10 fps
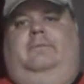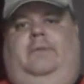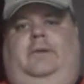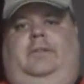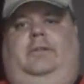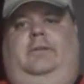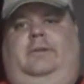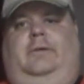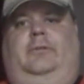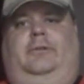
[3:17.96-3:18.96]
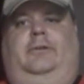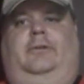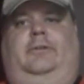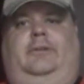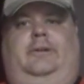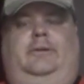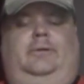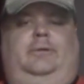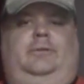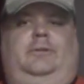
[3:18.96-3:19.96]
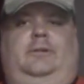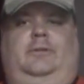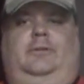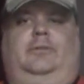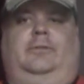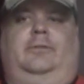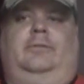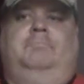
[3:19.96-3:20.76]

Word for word: with Darryl Sutter as head coach, and he's also